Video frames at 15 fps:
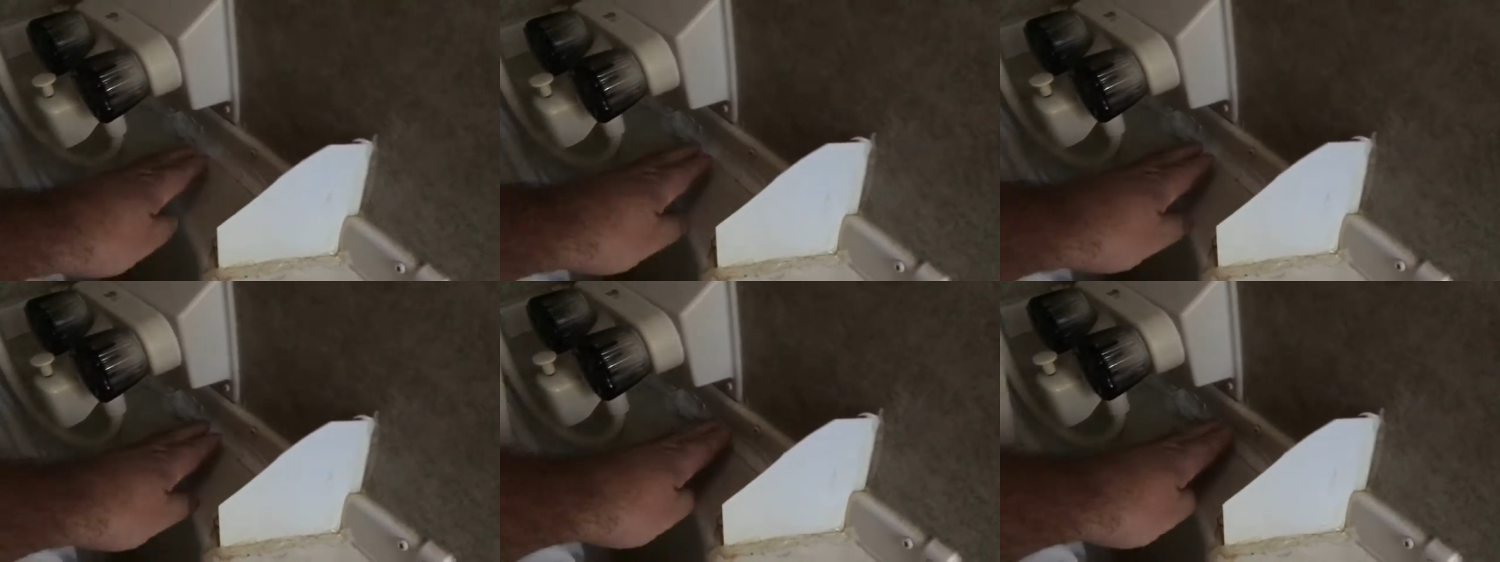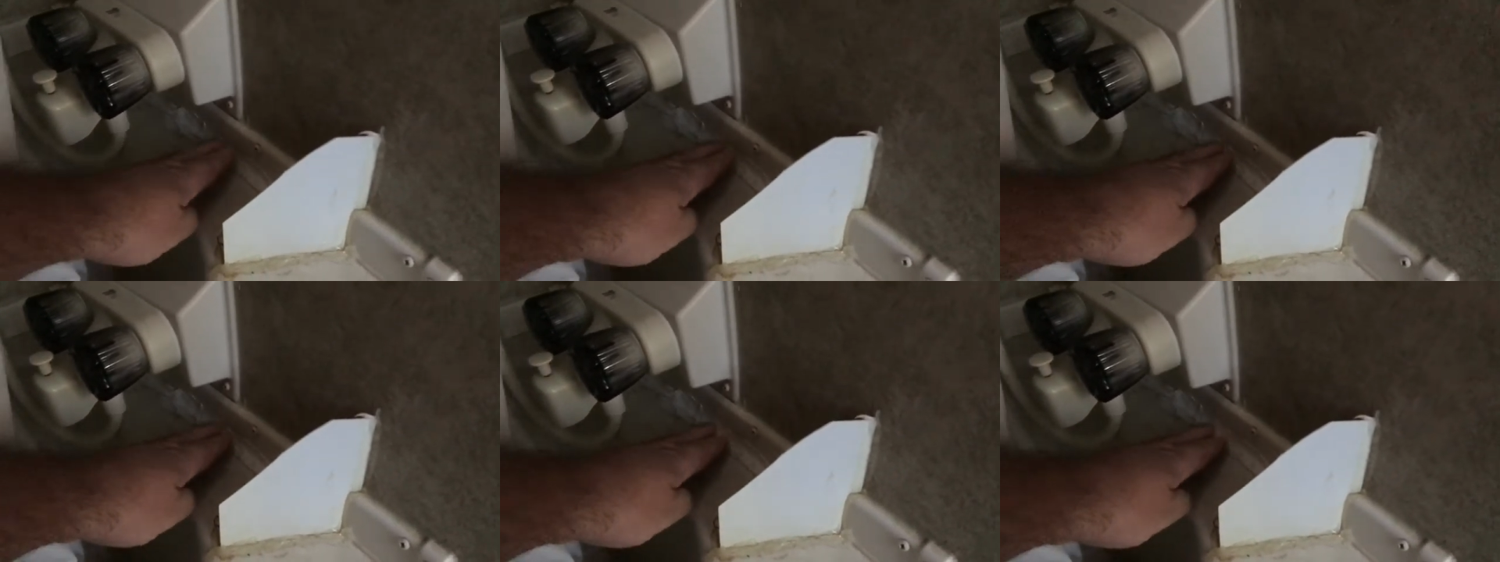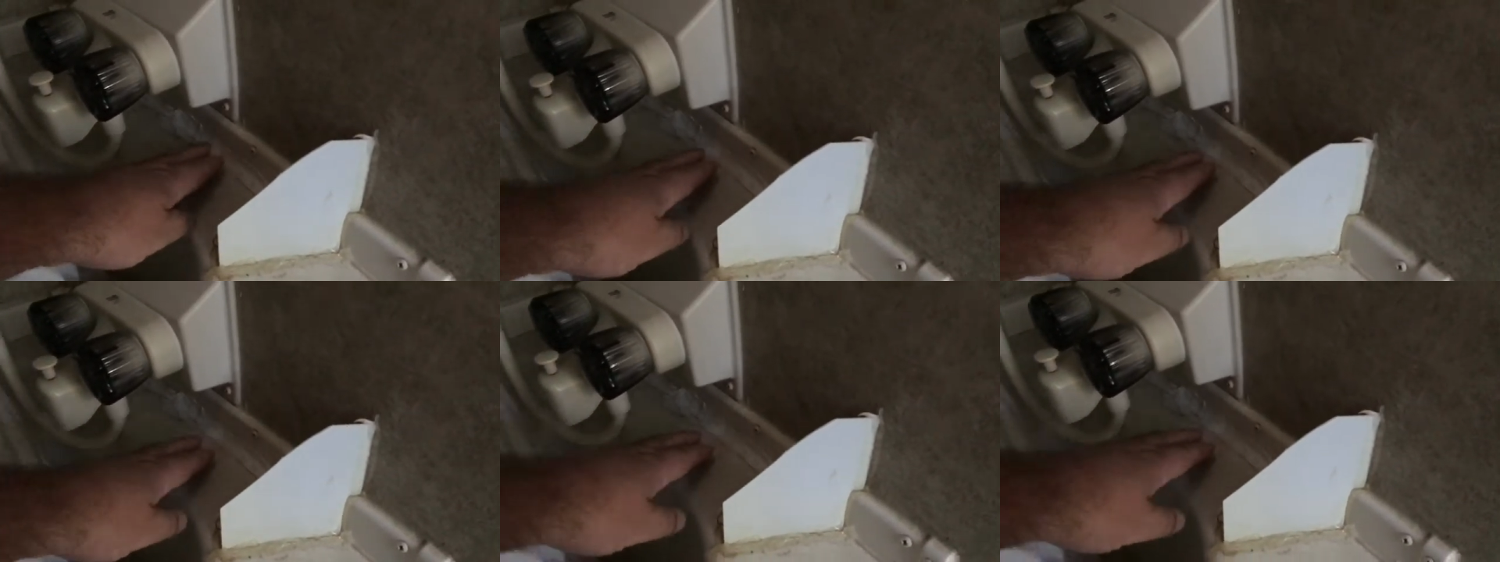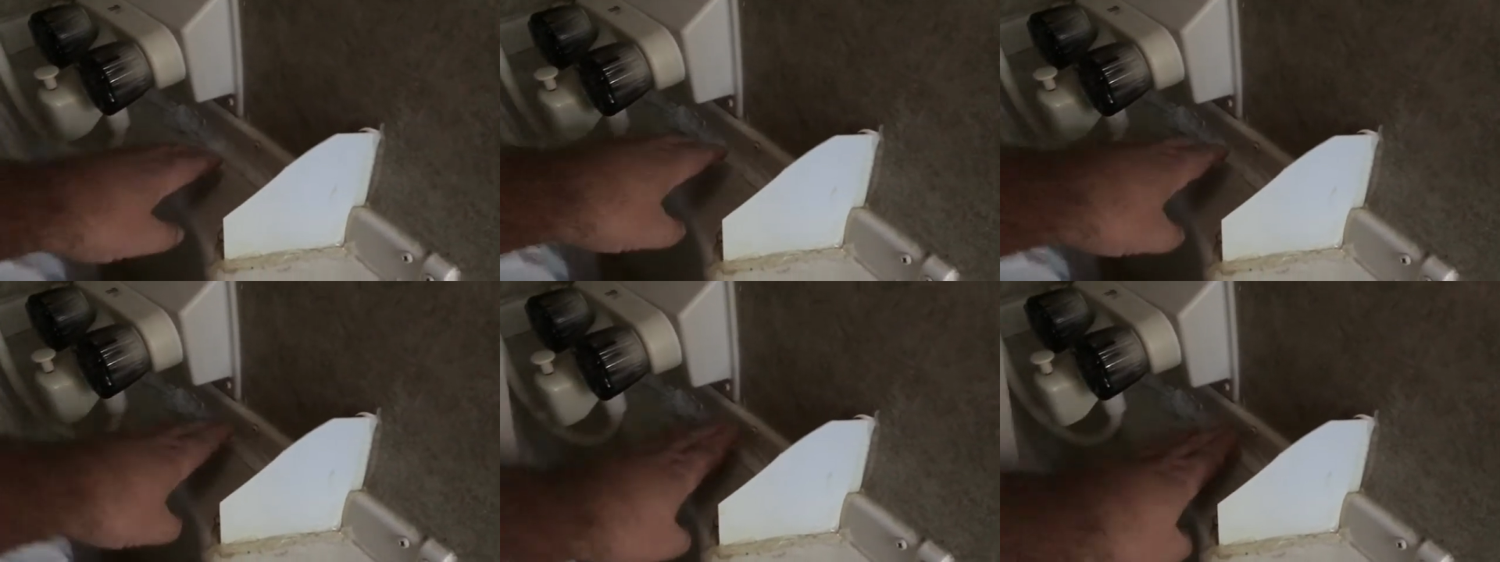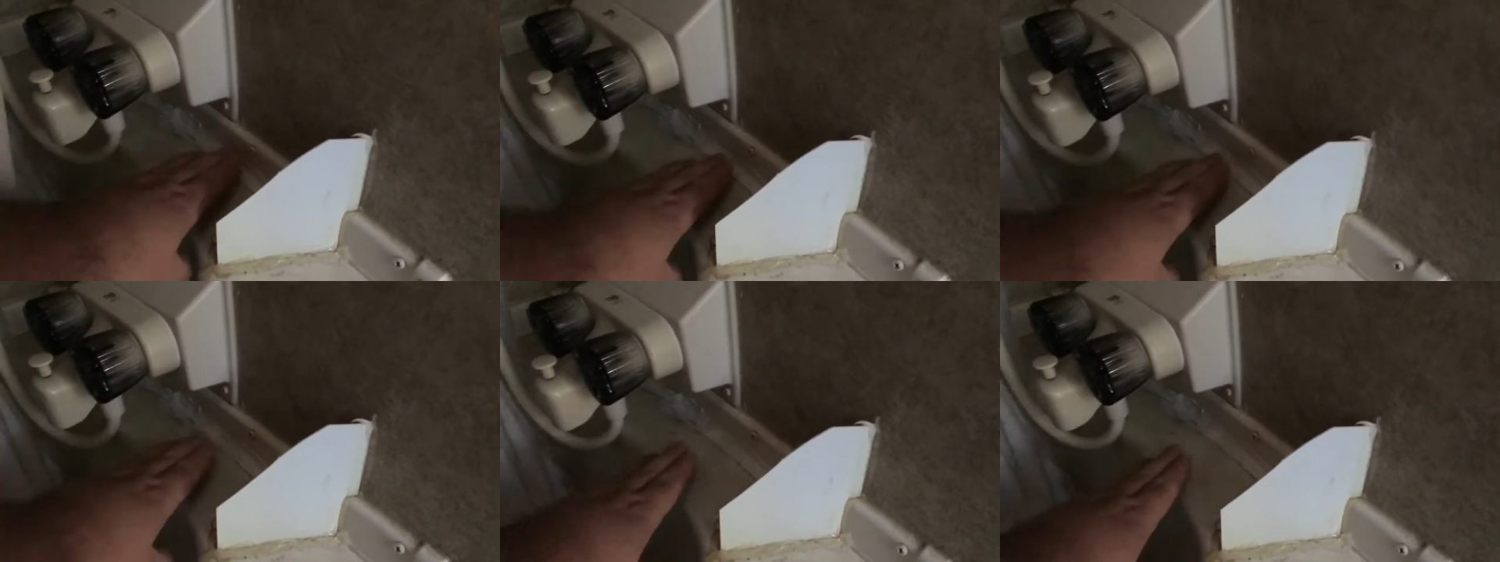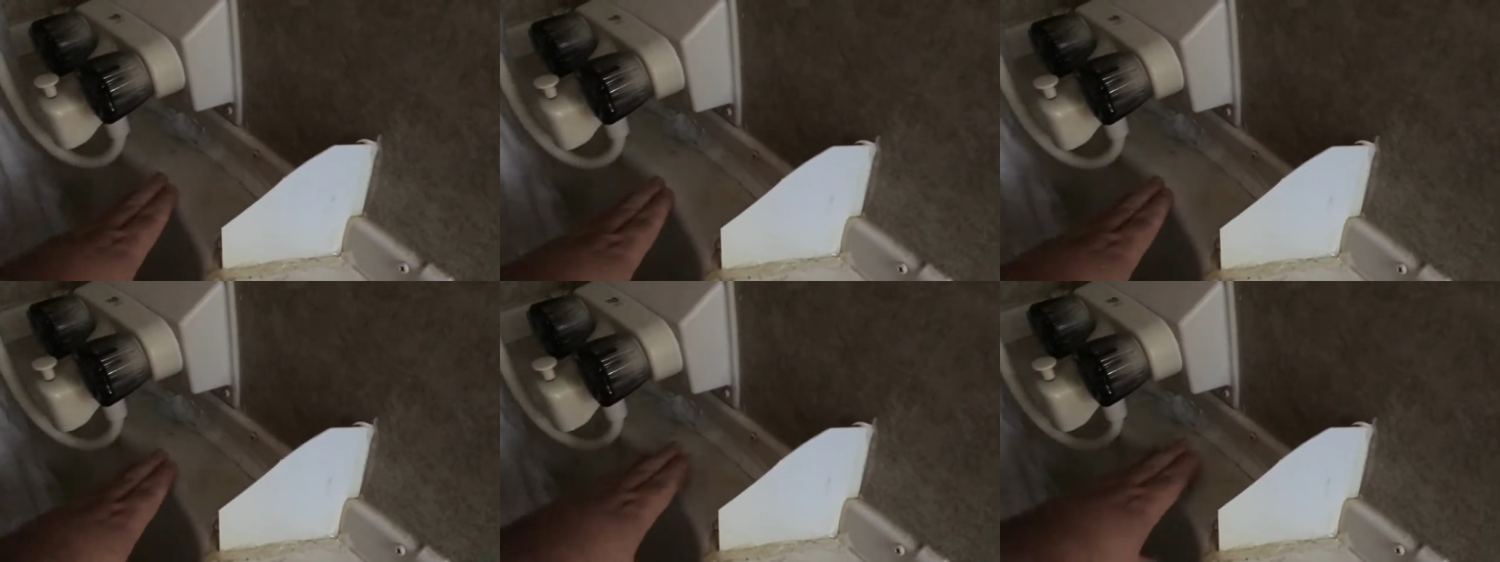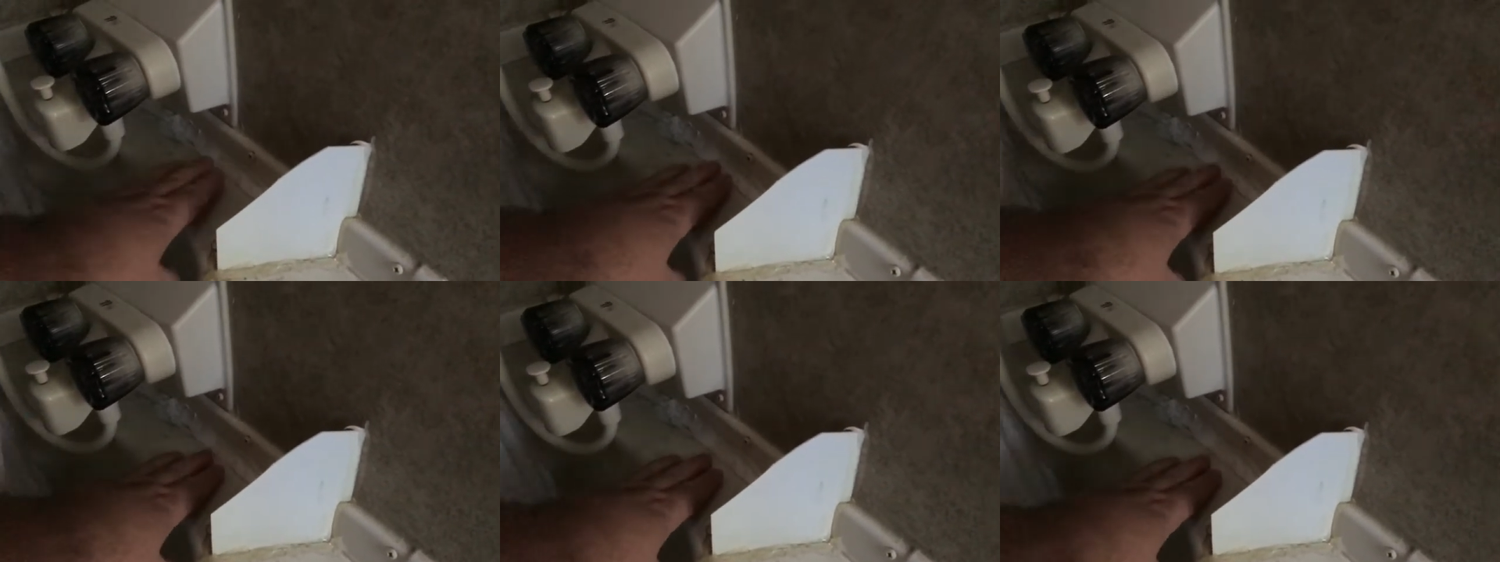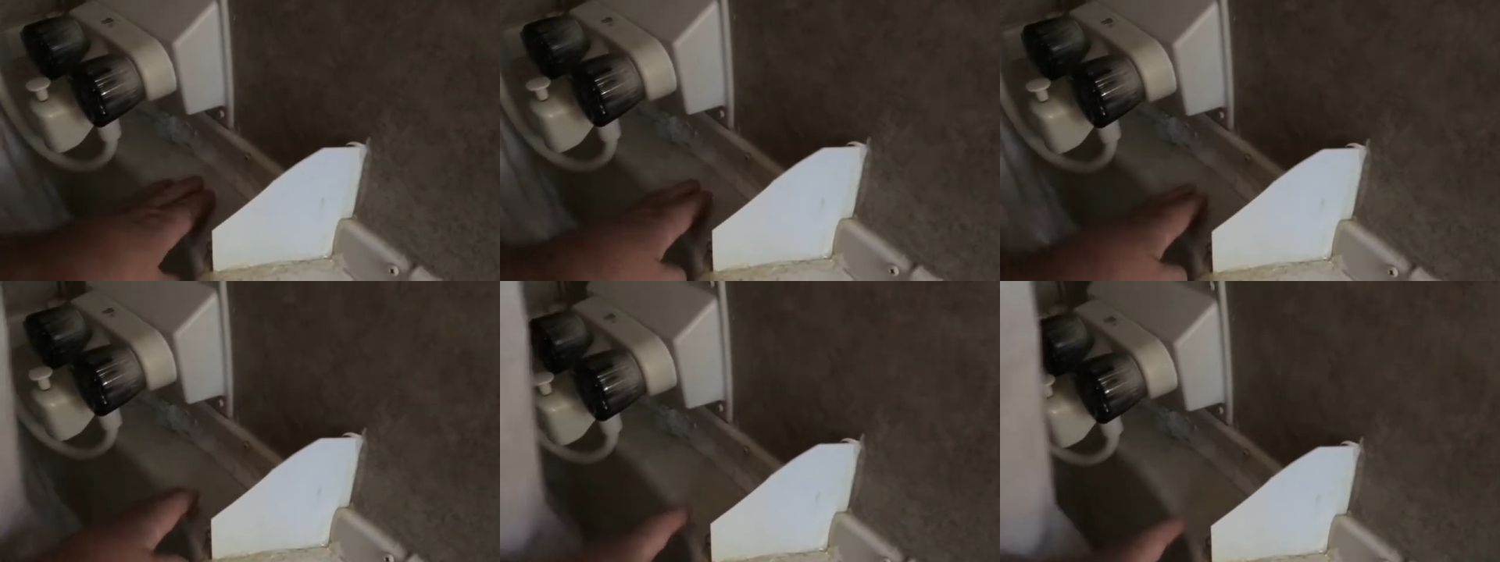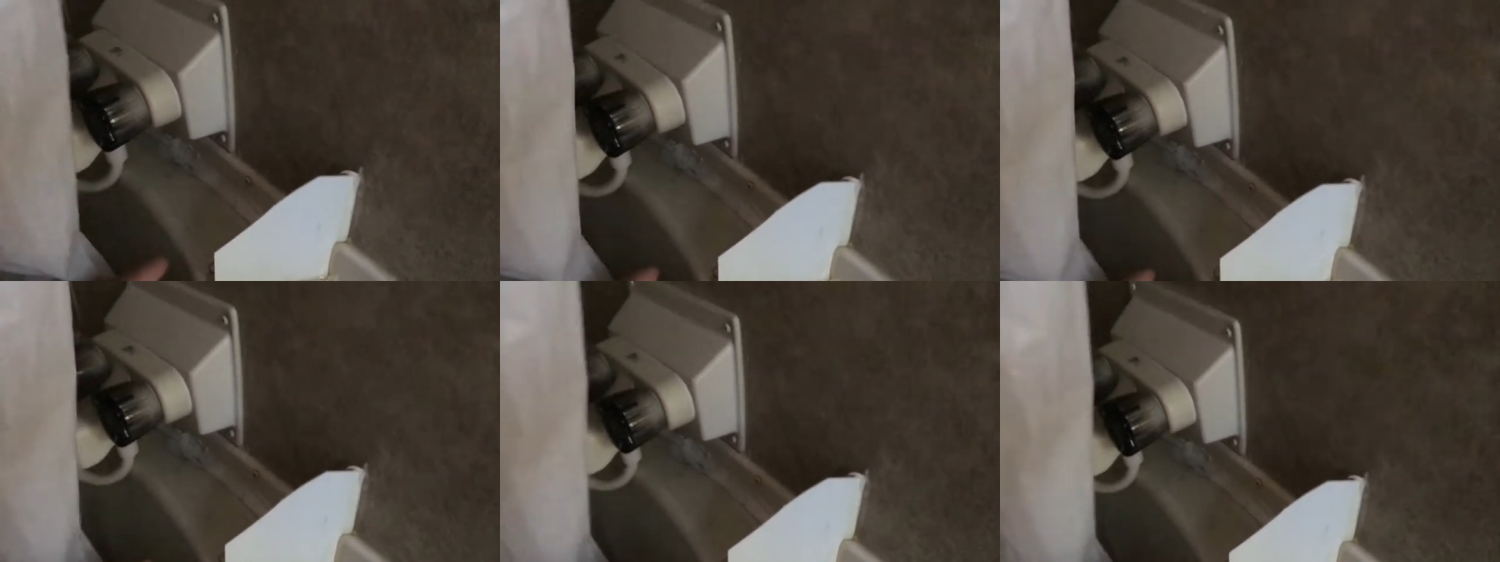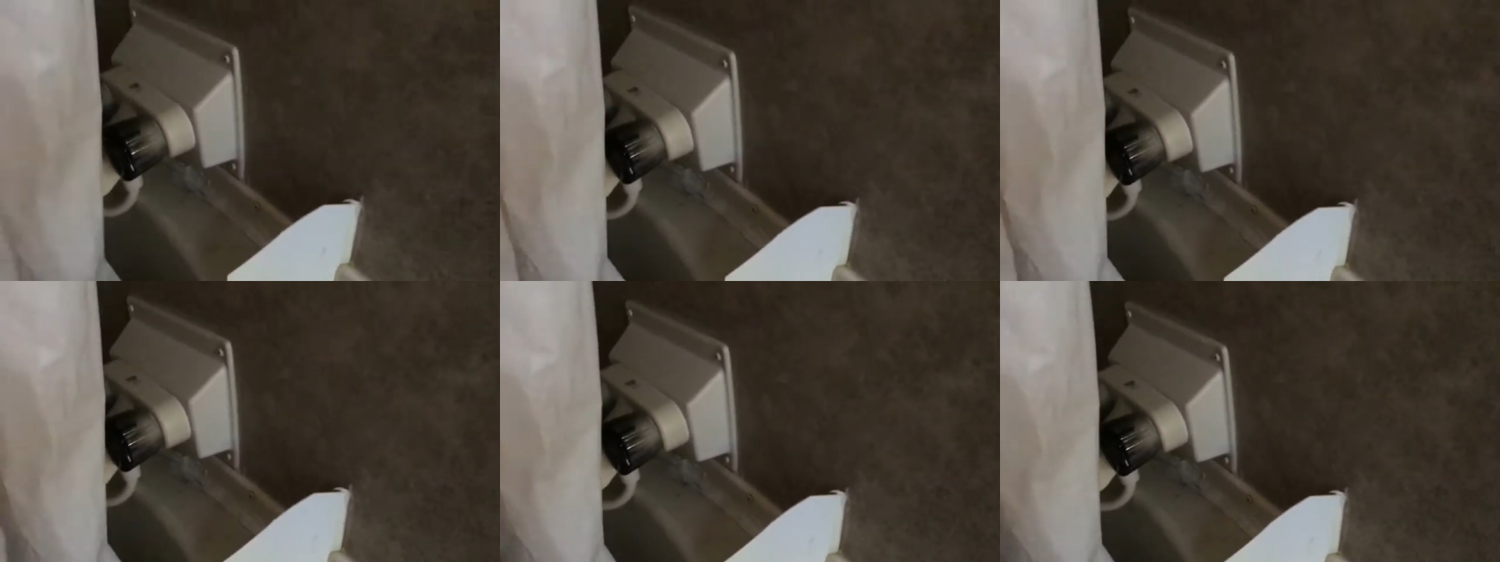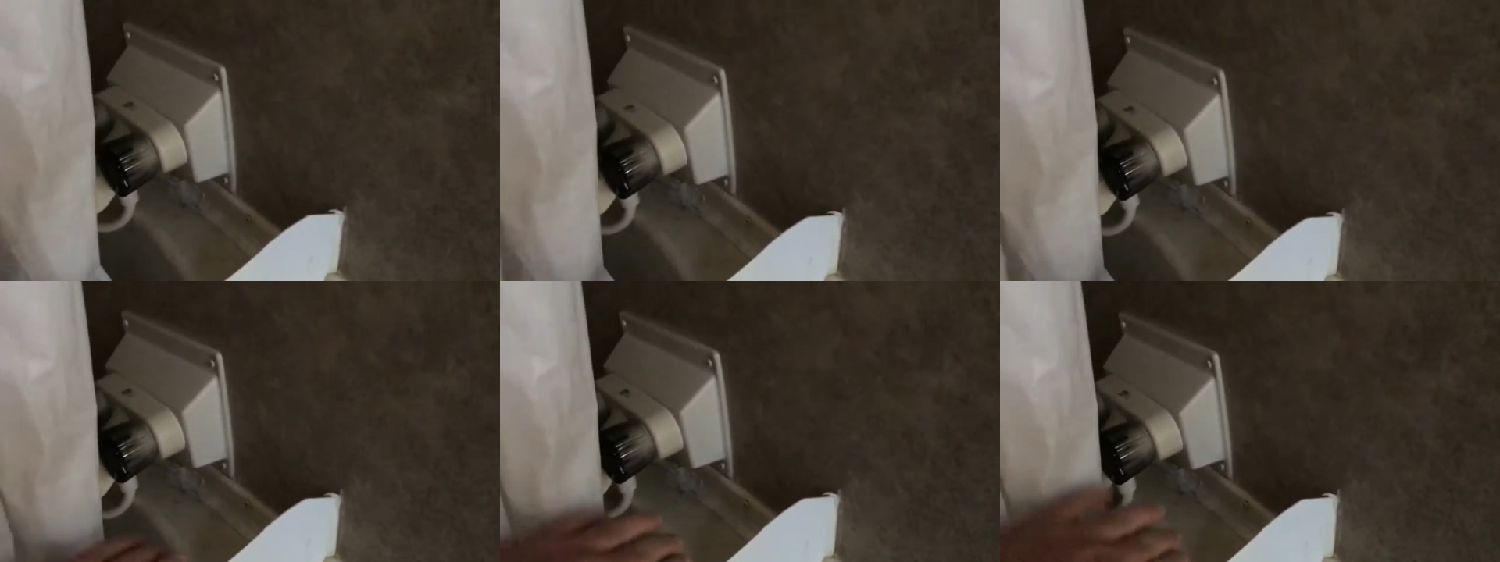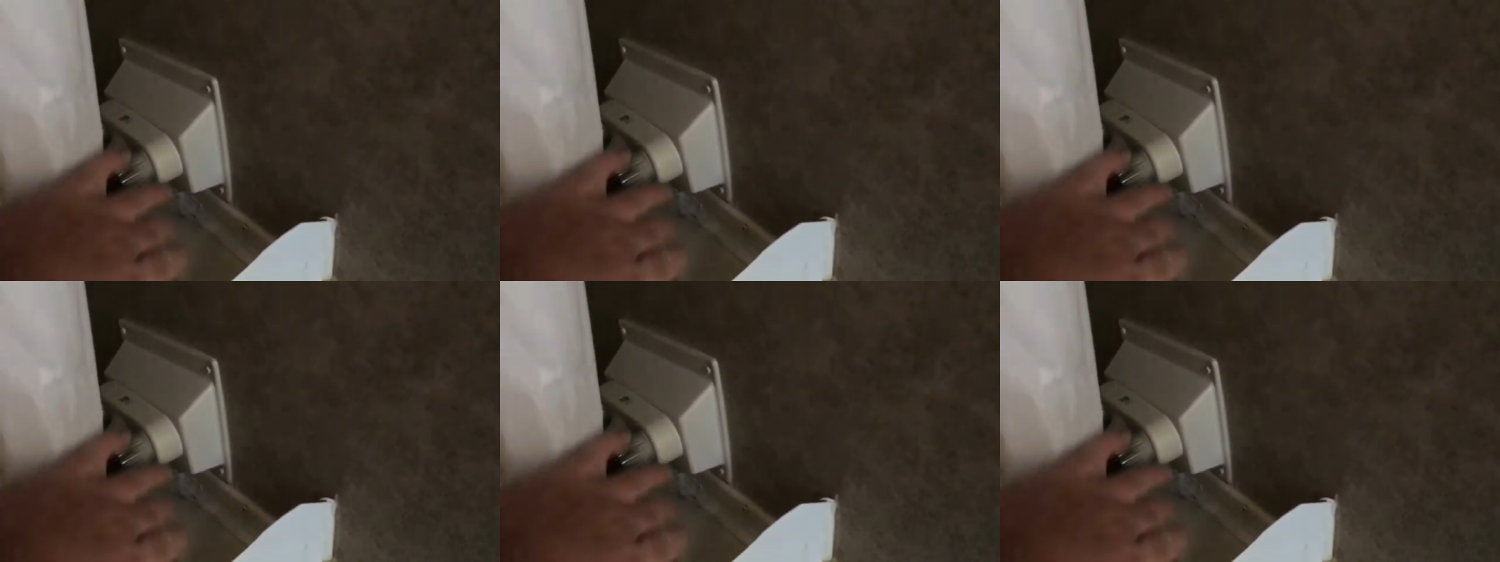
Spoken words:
(no speaker visible)